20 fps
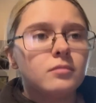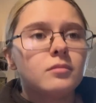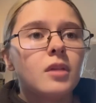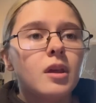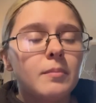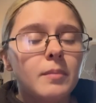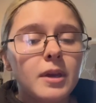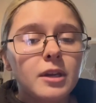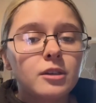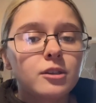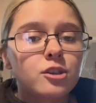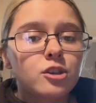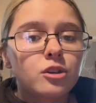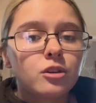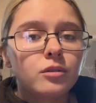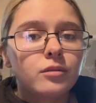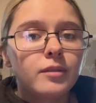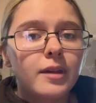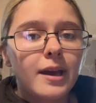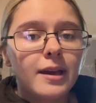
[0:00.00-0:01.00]
Make sure
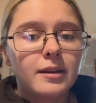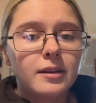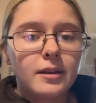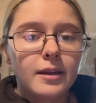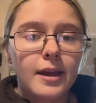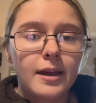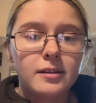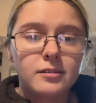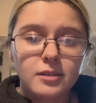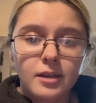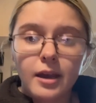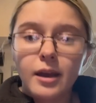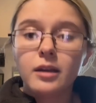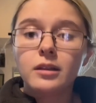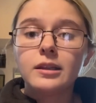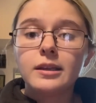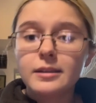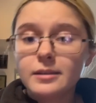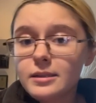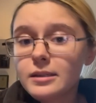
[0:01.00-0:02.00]
that it has a
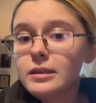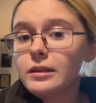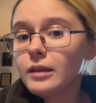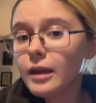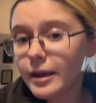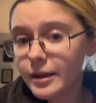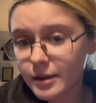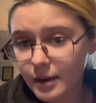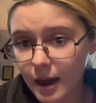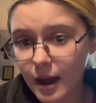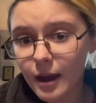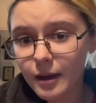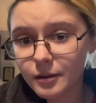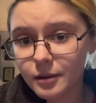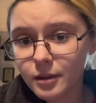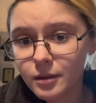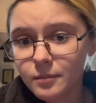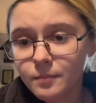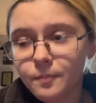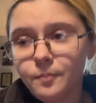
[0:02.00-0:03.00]
LED light on it